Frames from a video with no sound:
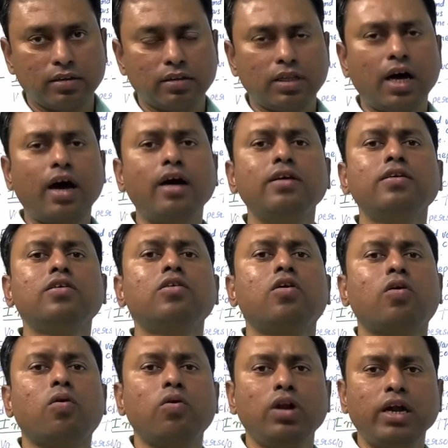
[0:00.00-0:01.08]
the
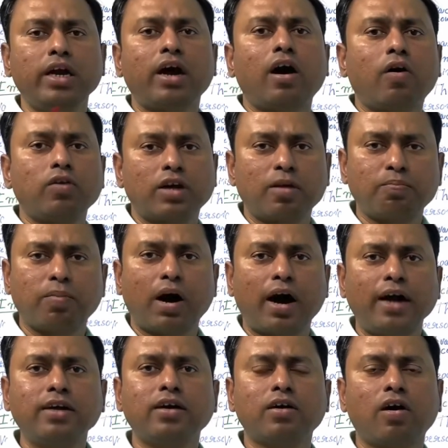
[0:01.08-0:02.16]
only outer
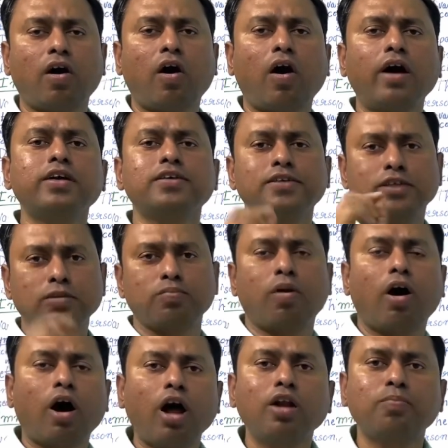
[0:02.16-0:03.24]
part or
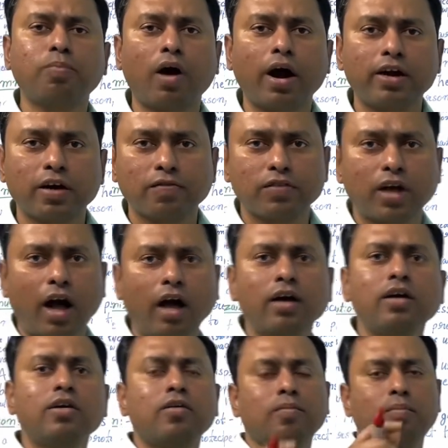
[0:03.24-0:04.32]
small part of the
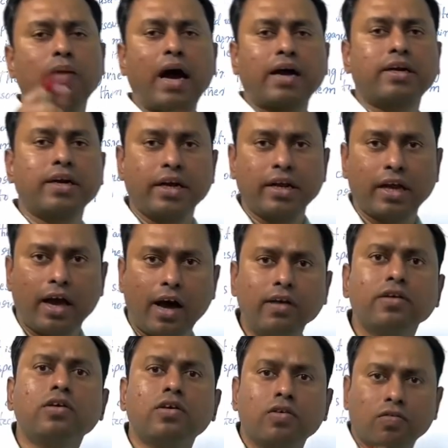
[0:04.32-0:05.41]

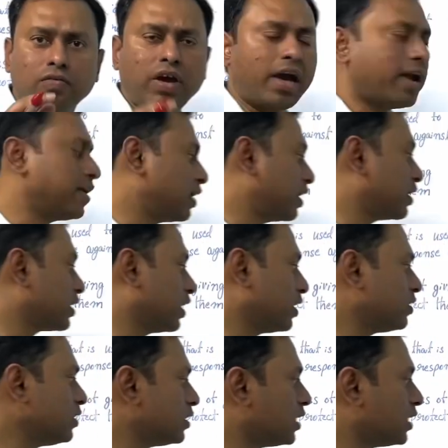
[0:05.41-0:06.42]
bacteria we are taking,